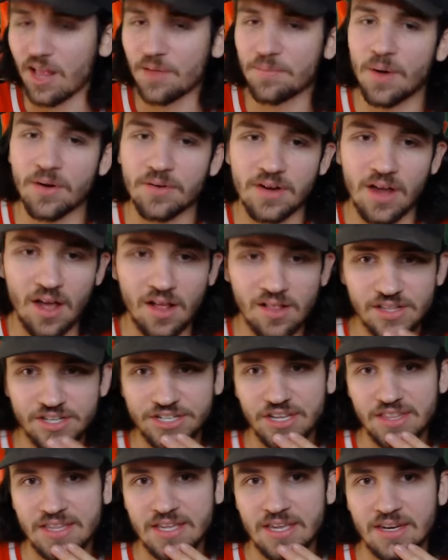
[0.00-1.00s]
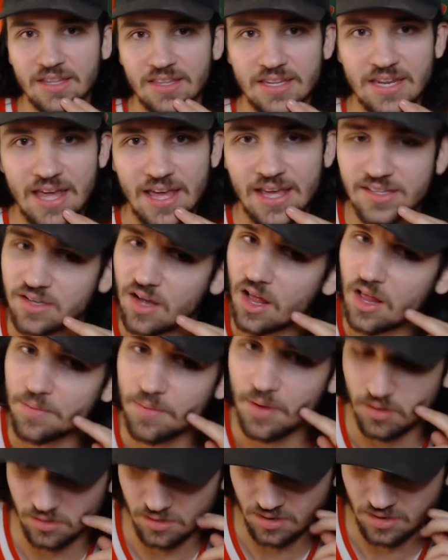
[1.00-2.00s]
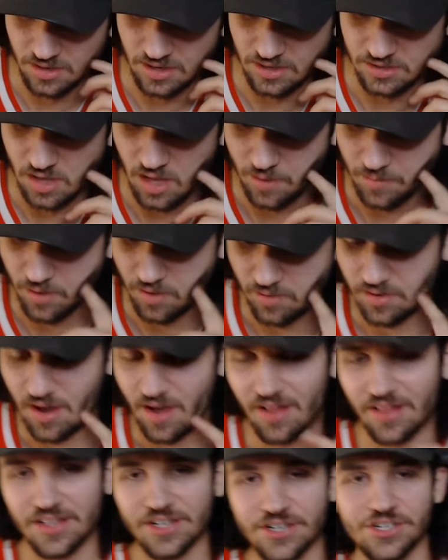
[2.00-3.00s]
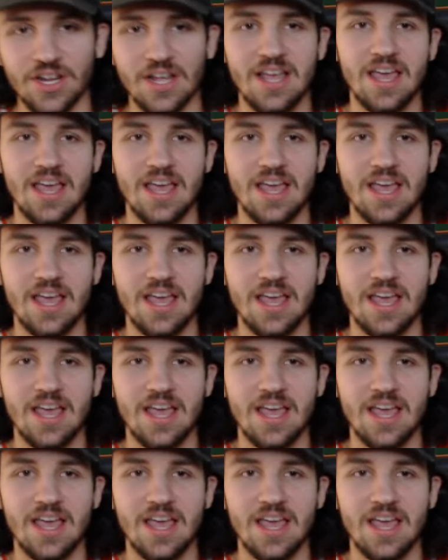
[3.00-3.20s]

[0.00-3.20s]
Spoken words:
all about knowledge at the end of the day. It's all about learning. It's all about knowledge.